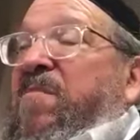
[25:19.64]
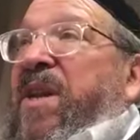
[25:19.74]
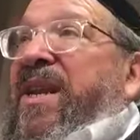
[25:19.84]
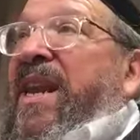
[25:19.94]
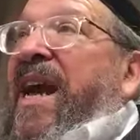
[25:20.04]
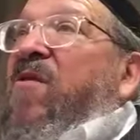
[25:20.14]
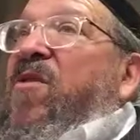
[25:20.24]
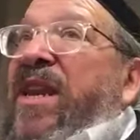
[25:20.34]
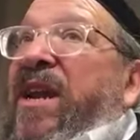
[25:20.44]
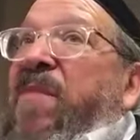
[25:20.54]
But now
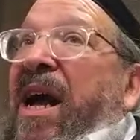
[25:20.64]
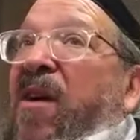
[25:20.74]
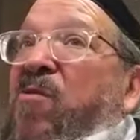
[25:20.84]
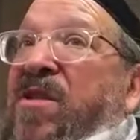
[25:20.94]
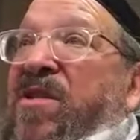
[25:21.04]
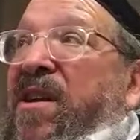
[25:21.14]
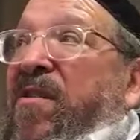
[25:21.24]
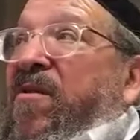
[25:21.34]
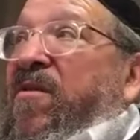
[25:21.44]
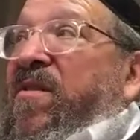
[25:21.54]
that I'm out
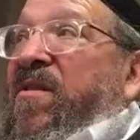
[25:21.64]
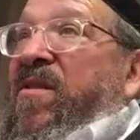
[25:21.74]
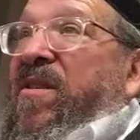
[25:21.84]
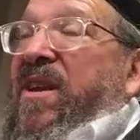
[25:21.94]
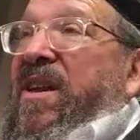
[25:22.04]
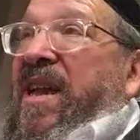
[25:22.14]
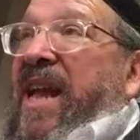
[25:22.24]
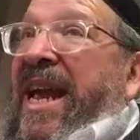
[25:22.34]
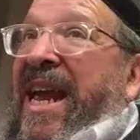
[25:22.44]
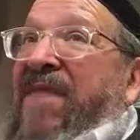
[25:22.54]
there,
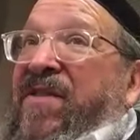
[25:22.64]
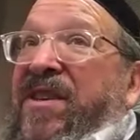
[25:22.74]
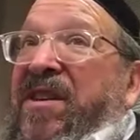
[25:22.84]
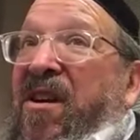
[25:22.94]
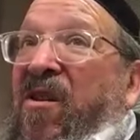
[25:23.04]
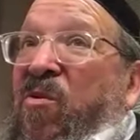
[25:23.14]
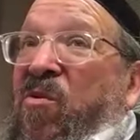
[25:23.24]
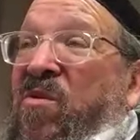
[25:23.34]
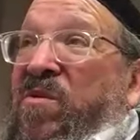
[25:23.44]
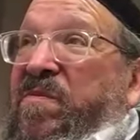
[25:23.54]
I have to know